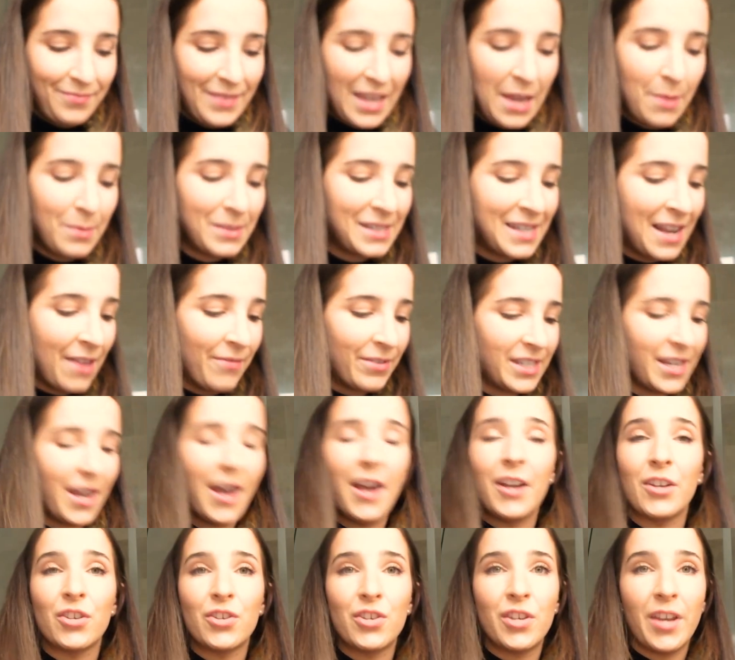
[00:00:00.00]
It was never
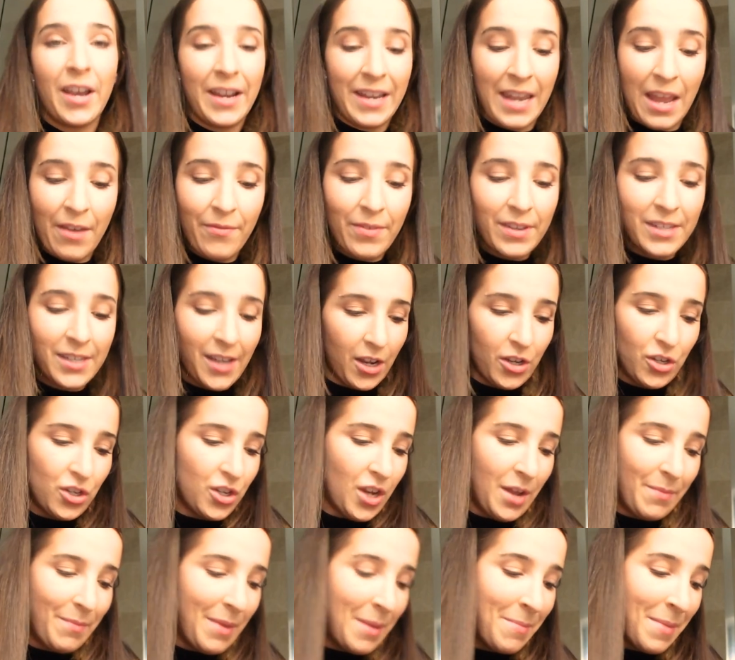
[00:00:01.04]
touched. I never touched
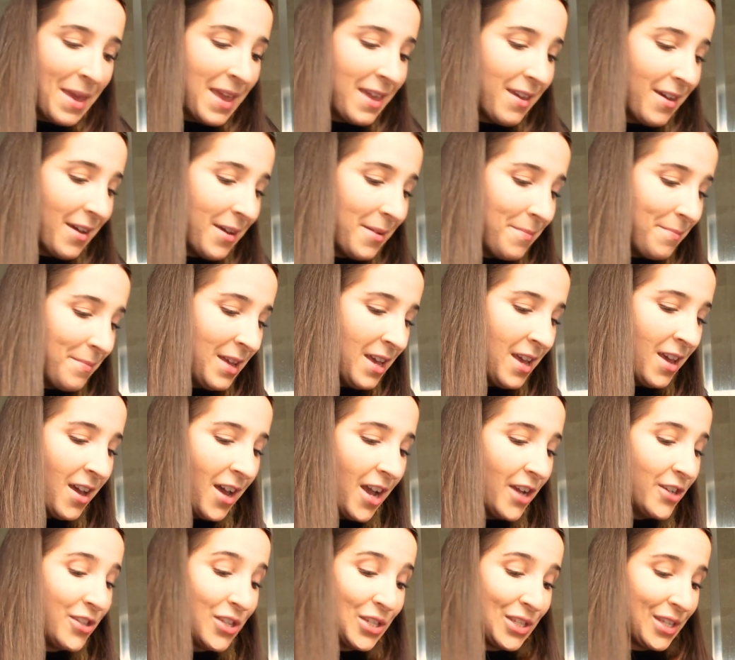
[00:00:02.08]
up my makeup.
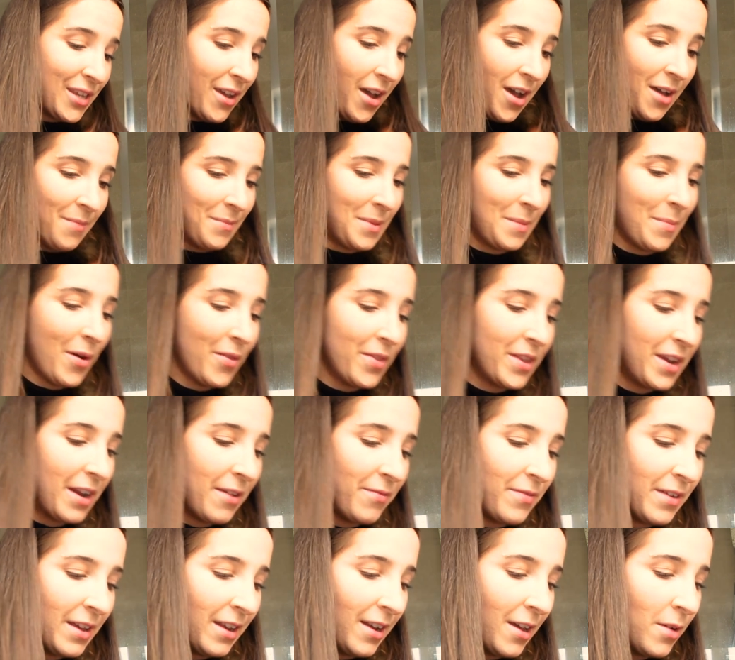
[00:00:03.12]
I just can't be bothered. I
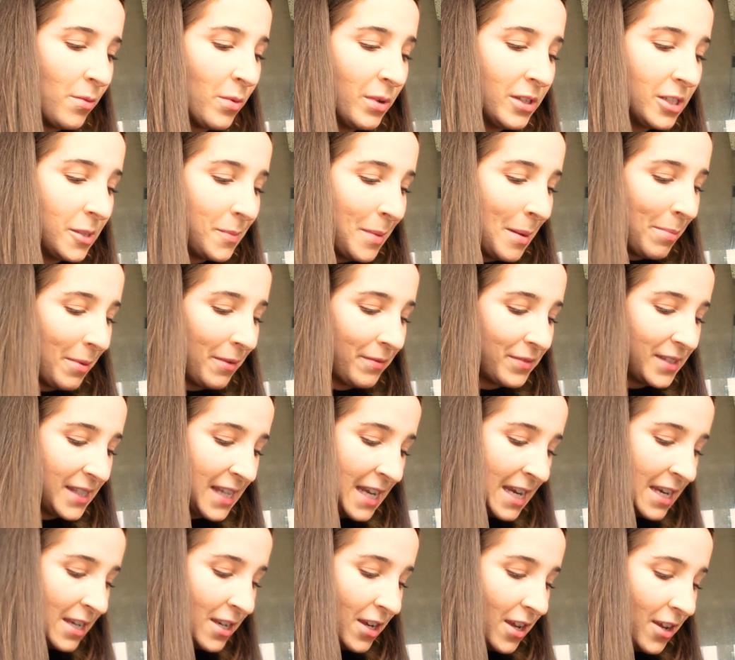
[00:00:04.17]
feel like once people have
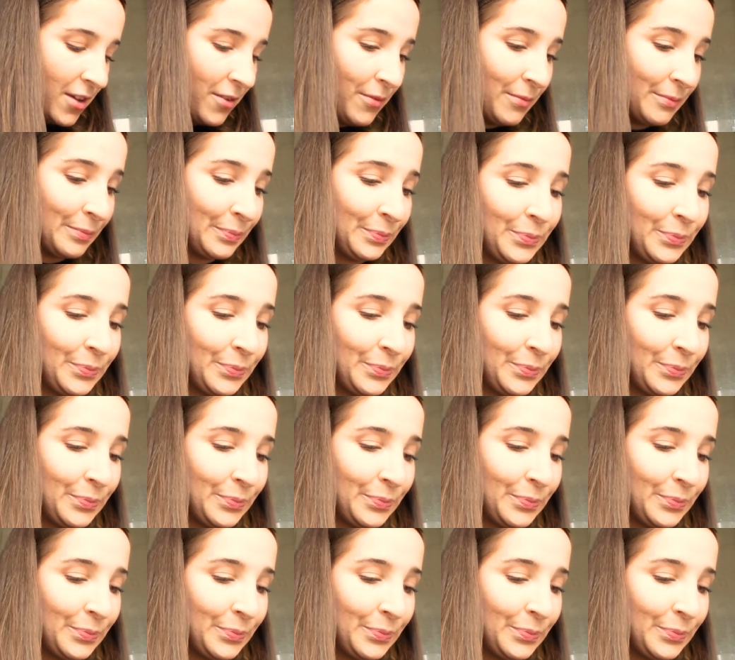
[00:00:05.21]
seen you,